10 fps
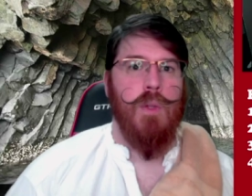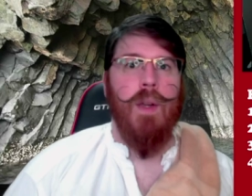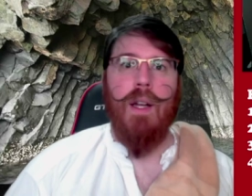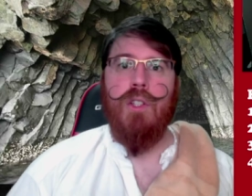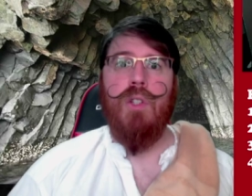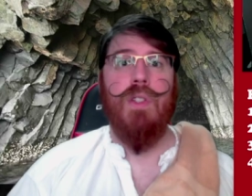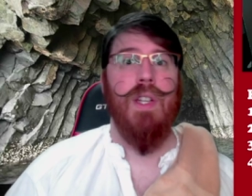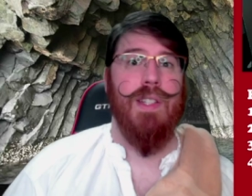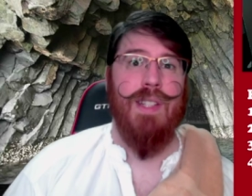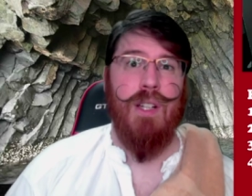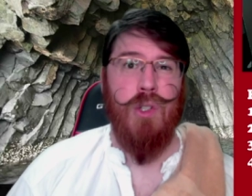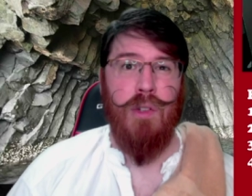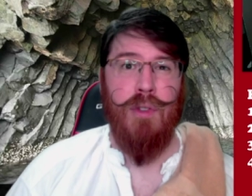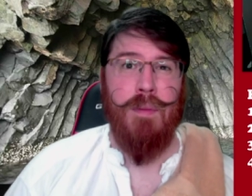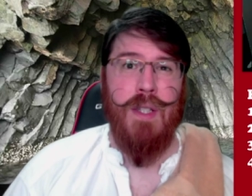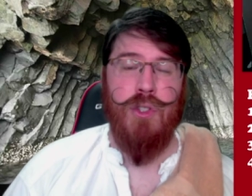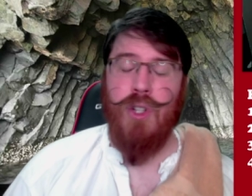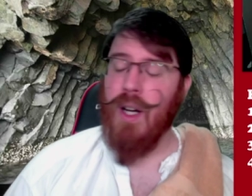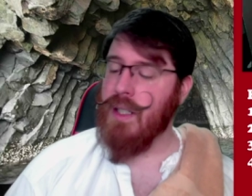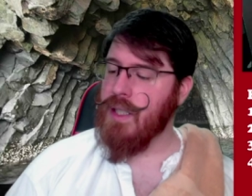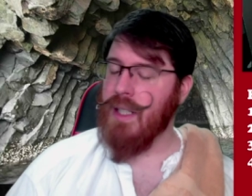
So we gotta choose an essential from this chart.